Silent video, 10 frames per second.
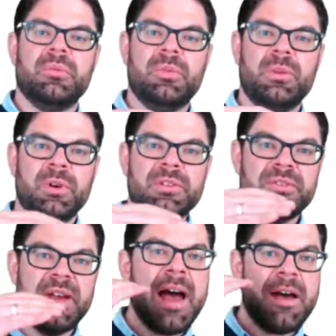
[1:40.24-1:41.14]
we want
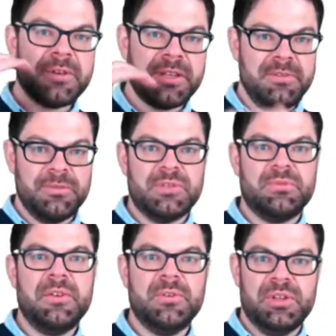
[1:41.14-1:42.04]
to have a given
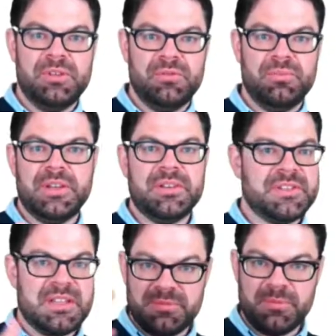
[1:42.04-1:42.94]
revenue, because
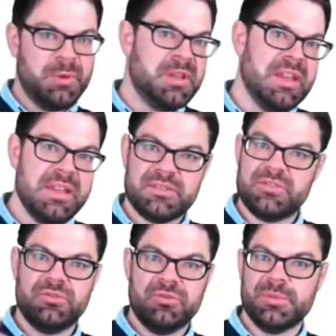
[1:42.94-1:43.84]
that's what we need
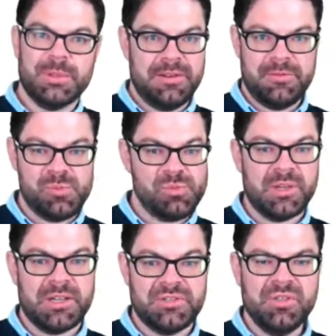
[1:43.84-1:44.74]
to do whatever we
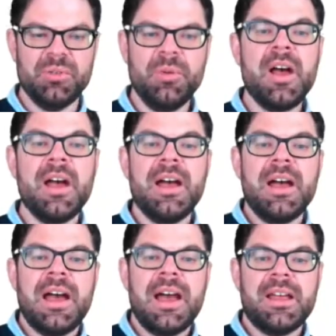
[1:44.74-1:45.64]
want to do.
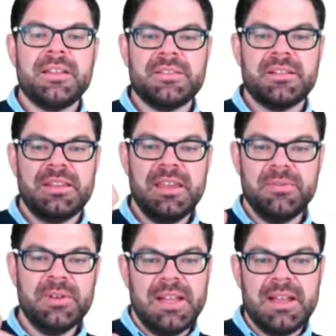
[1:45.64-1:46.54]
And
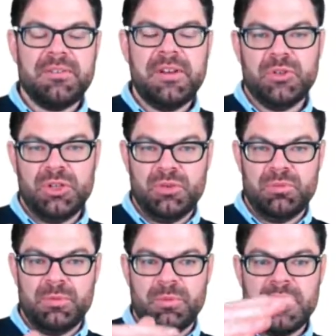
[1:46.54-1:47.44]
given that revenue,
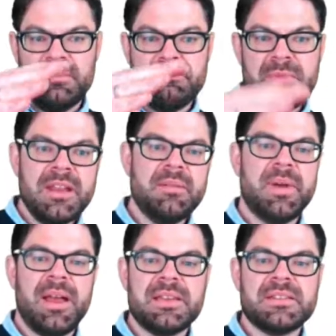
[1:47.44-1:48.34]
we want to
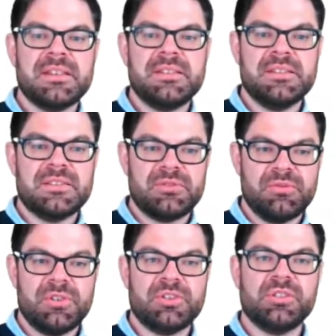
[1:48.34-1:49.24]
minimize the
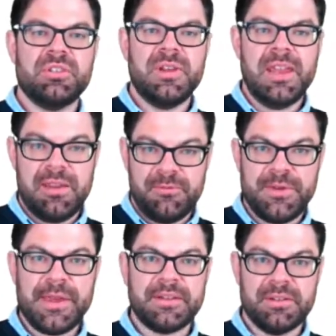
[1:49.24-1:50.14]
distortionary
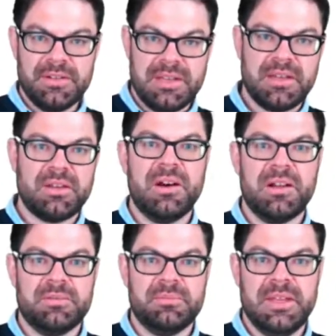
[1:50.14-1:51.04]
effect on the
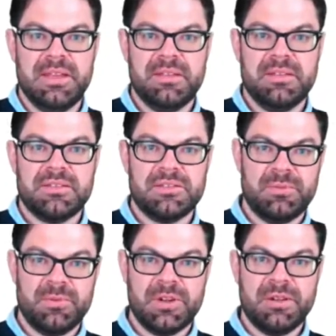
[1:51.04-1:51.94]
economy. So
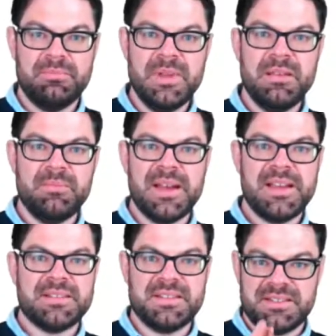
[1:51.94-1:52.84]
we want to
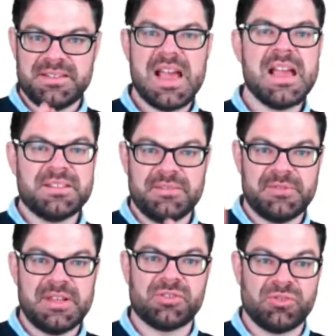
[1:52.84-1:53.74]
minimize the size of
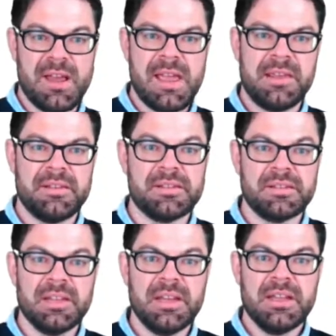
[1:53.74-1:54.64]
that
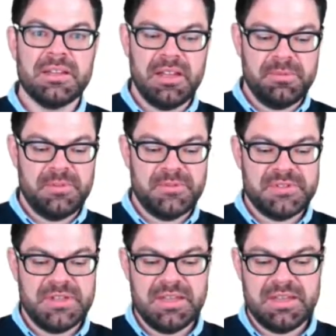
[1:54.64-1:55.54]
triangle that we've
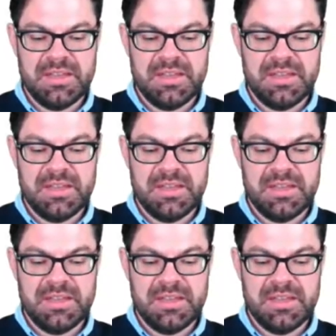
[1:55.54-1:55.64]
seen